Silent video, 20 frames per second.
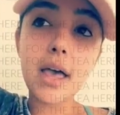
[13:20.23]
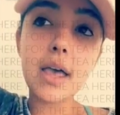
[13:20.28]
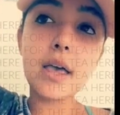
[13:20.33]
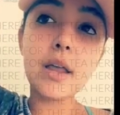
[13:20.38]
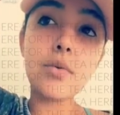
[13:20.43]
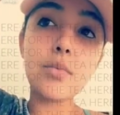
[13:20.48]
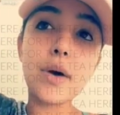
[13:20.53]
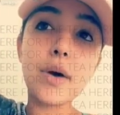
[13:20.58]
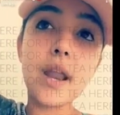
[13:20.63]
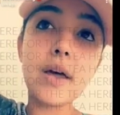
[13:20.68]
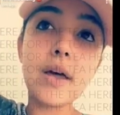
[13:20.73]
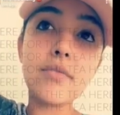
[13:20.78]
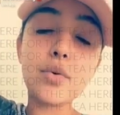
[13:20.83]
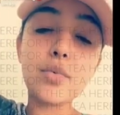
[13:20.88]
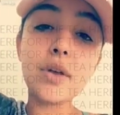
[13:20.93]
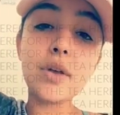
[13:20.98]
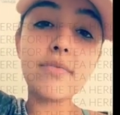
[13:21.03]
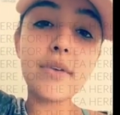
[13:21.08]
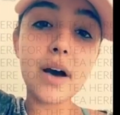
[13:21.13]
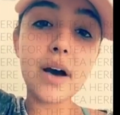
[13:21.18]
And
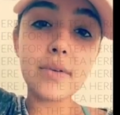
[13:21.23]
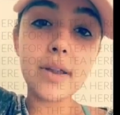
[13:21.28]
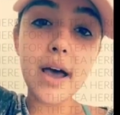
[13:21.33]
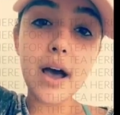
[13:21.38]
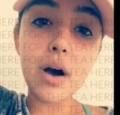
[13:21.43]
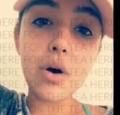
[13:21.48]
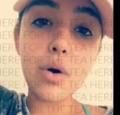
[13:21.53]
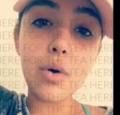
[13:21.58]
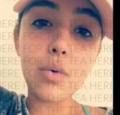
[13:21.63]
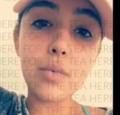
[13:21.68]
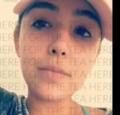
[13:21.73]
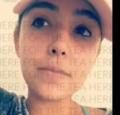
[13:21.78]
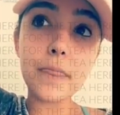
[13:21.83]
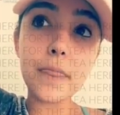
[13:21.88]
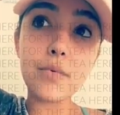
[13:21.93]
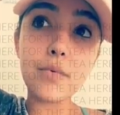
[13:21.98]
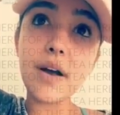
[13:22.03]
whenever we found out,